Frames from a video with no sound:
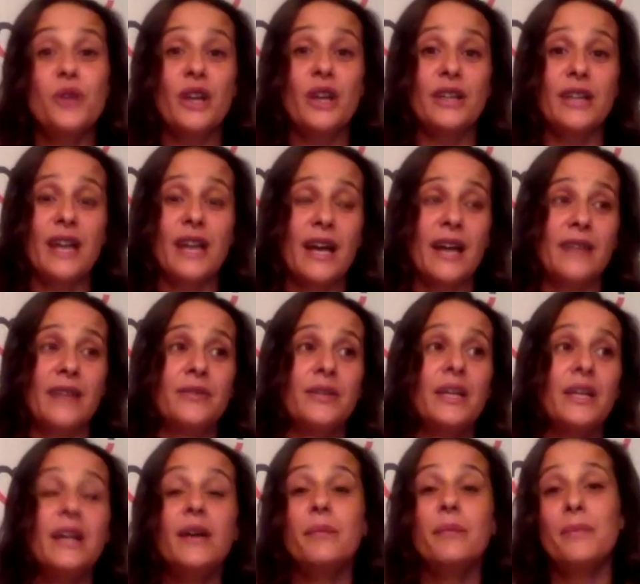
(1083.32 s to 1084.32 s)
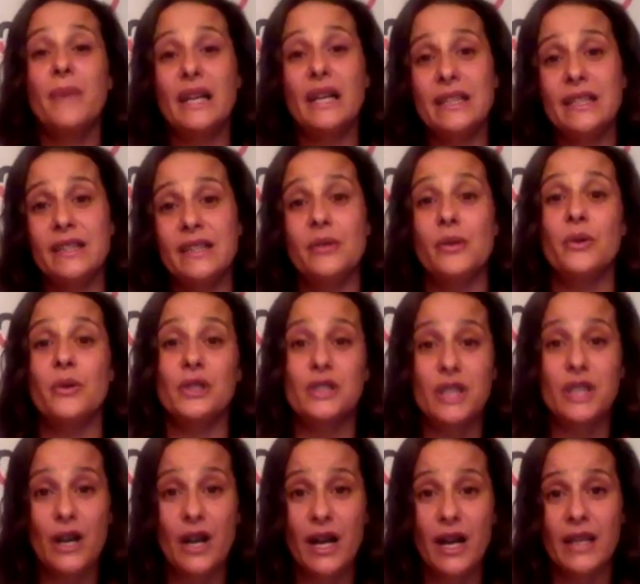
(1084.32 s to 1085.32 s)
have money or
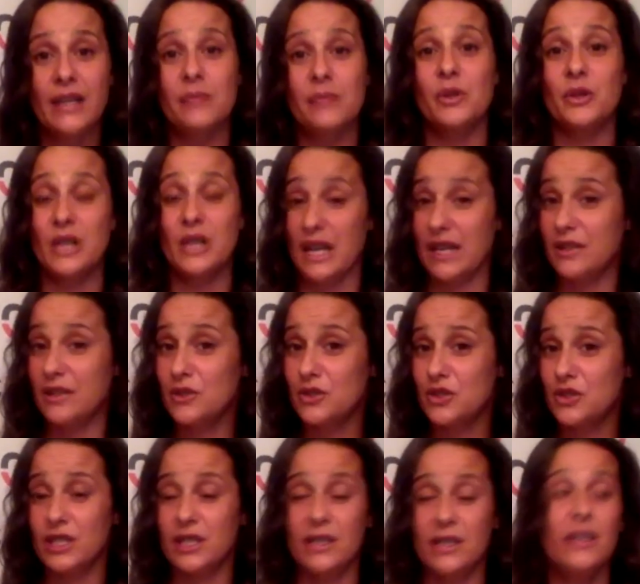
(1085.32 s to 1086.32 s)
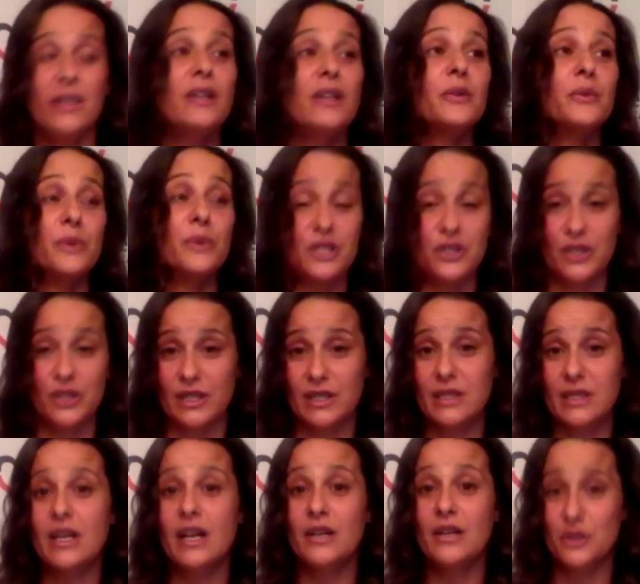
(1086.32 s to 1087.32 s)
time or energy, which
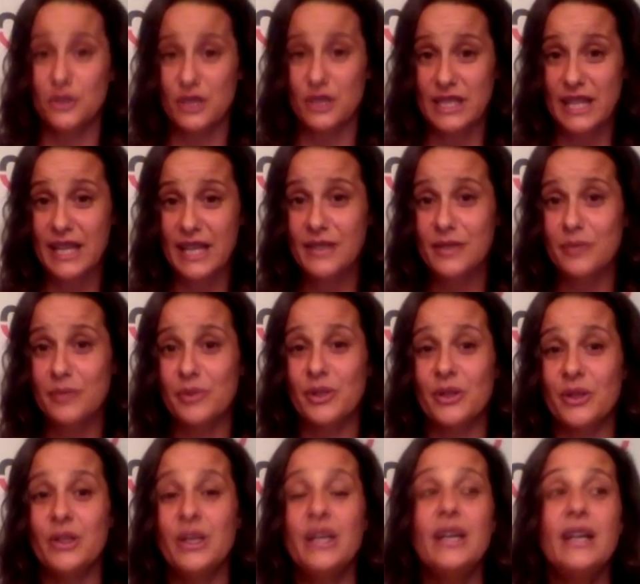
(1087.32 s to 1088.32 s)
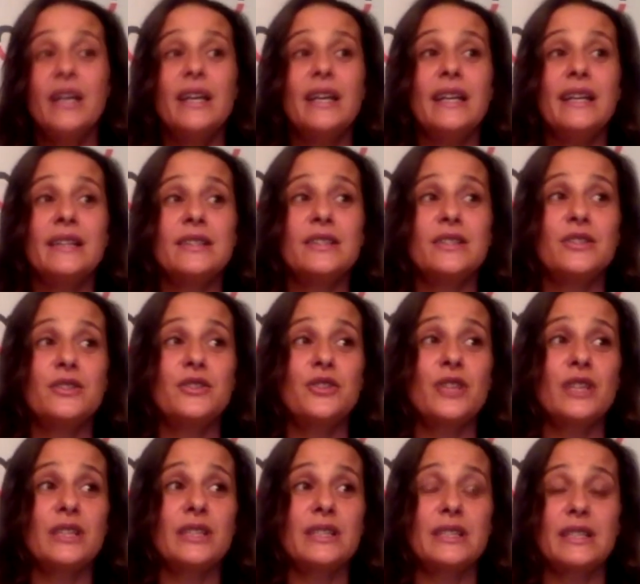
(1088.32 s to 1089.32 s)
is understandable, it's
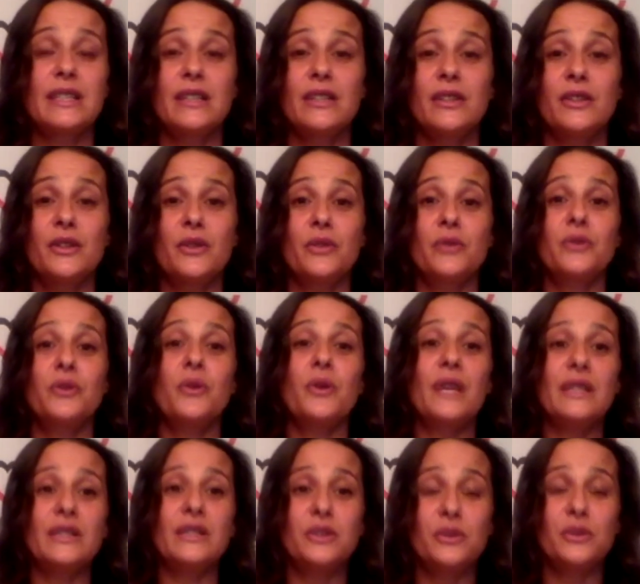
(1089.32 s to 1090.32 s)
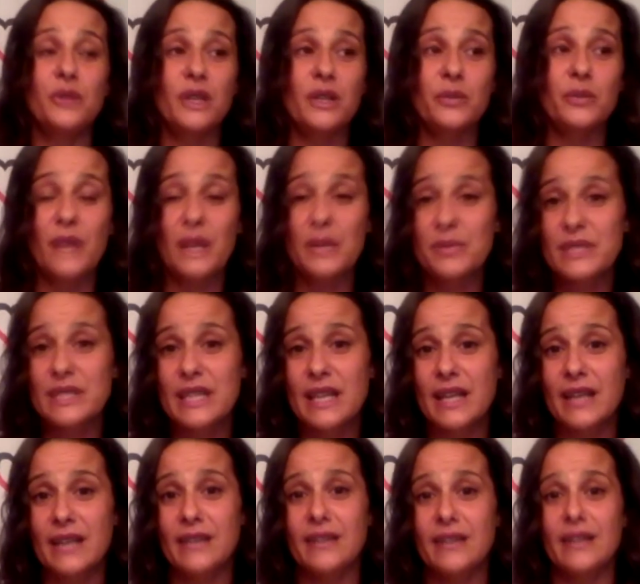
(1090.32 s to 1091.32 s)
just, going to our
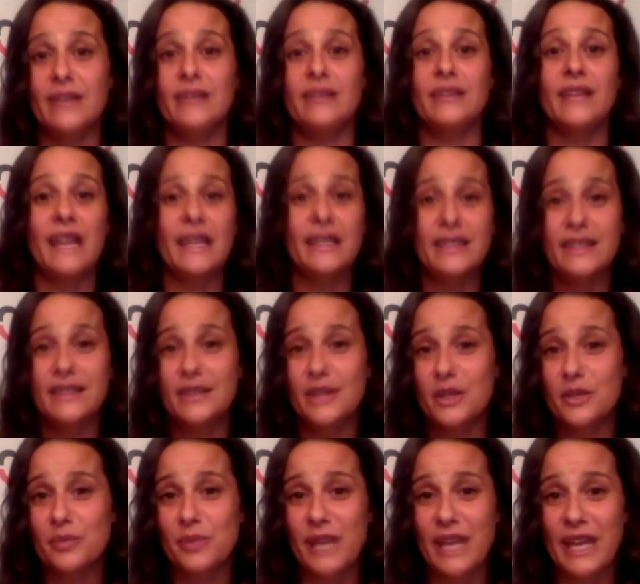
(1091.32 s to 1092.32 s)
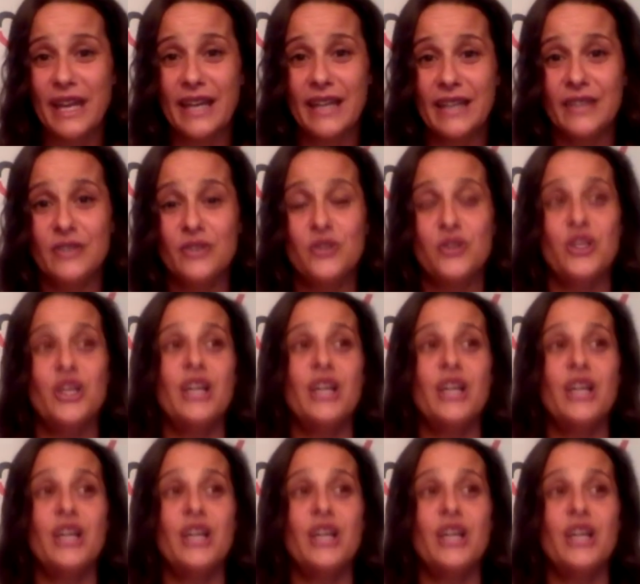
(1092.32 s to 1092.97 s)
website, liking our page,